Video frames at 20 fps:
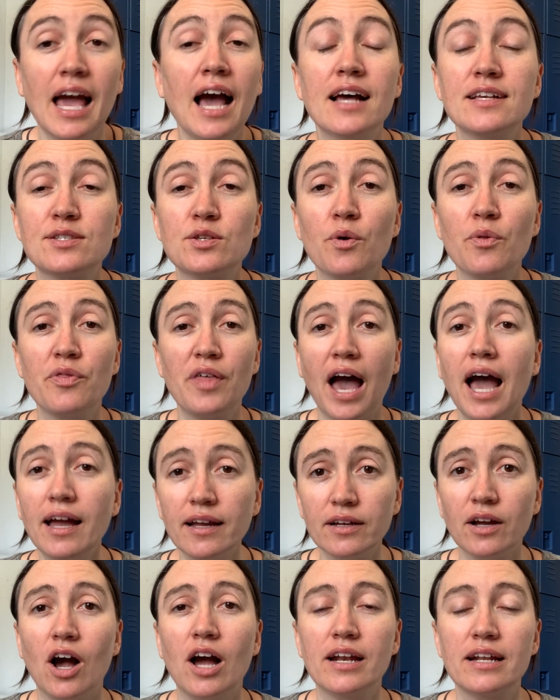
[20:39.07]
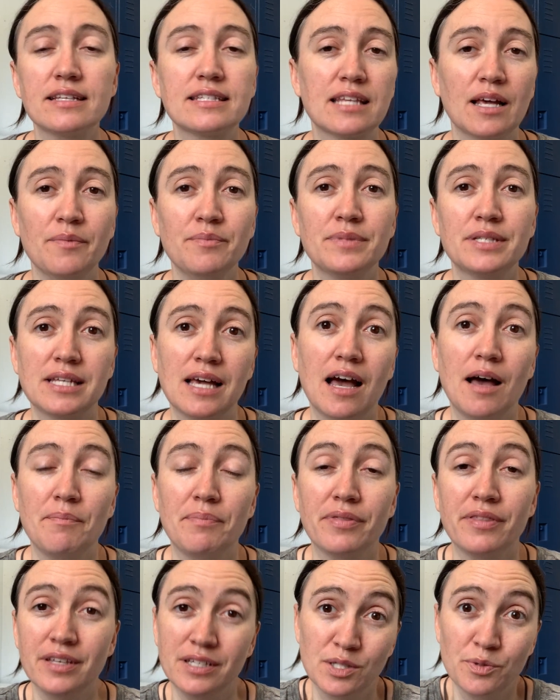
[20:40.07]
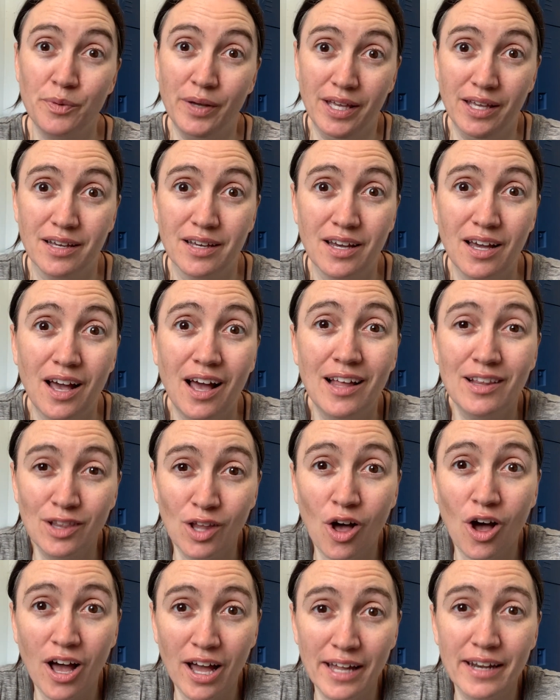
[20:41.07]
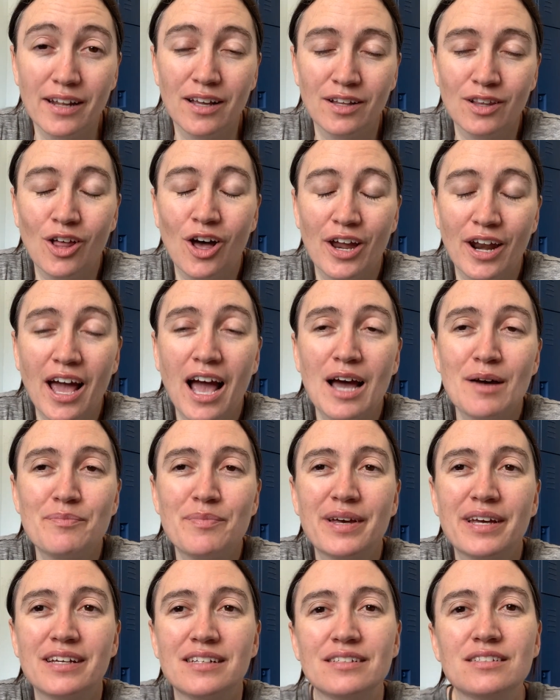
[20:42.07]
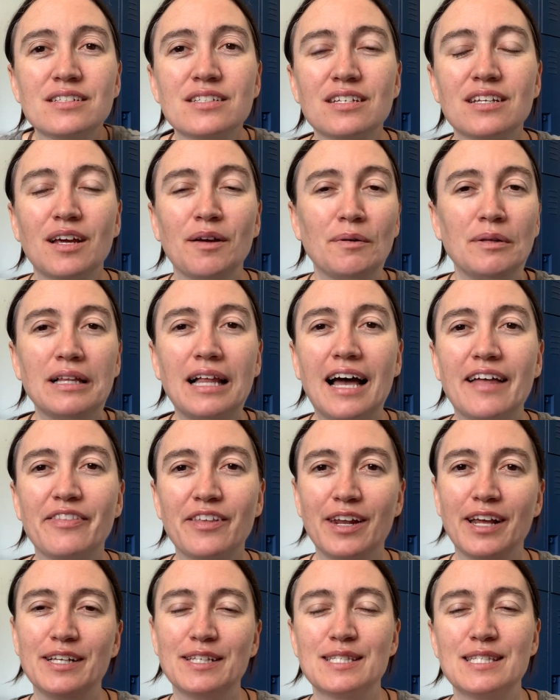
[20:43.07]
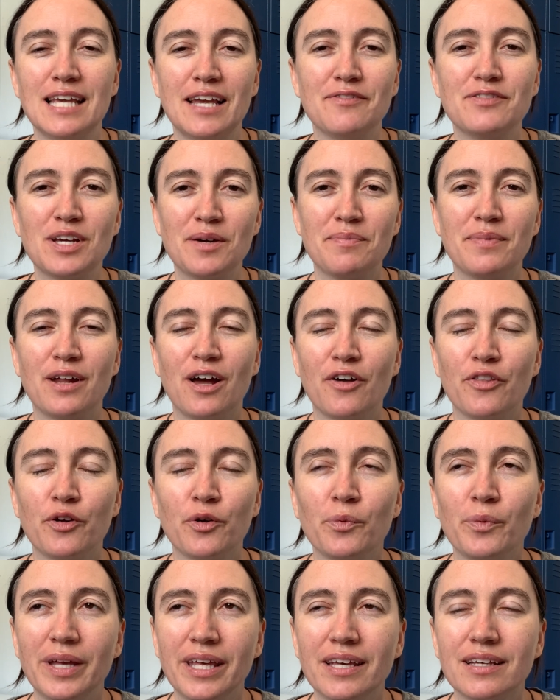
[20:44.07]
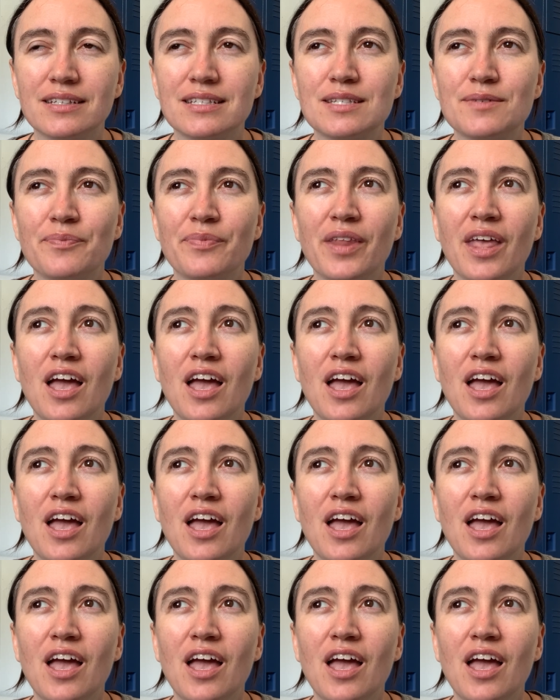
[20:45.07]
So that kind of sums up this week. A lot happened. Glad that I'd saved up in other weeks.